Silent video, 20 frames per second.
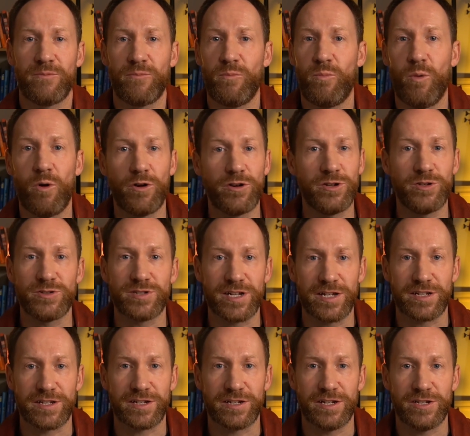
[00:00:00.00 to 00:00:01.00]
what
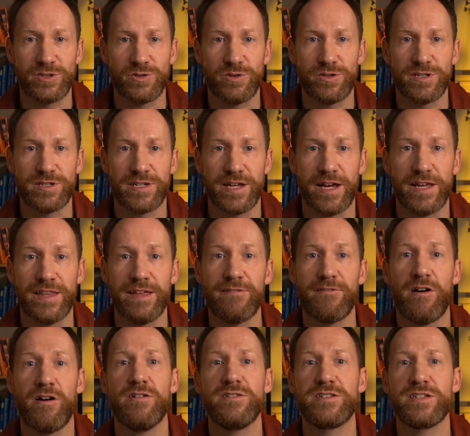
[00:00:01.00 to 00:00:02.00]
newsletter can I join today? They're
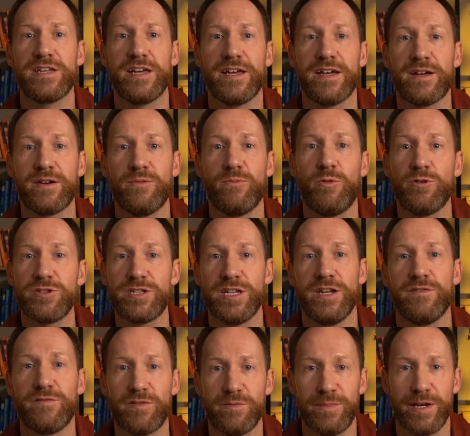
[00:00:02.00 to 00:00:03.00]
asking, what's in
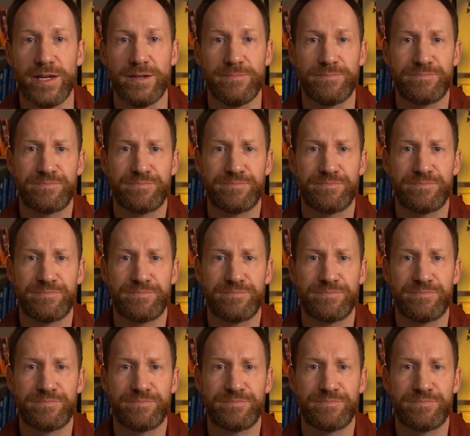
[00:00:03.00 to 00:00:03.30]
it for me?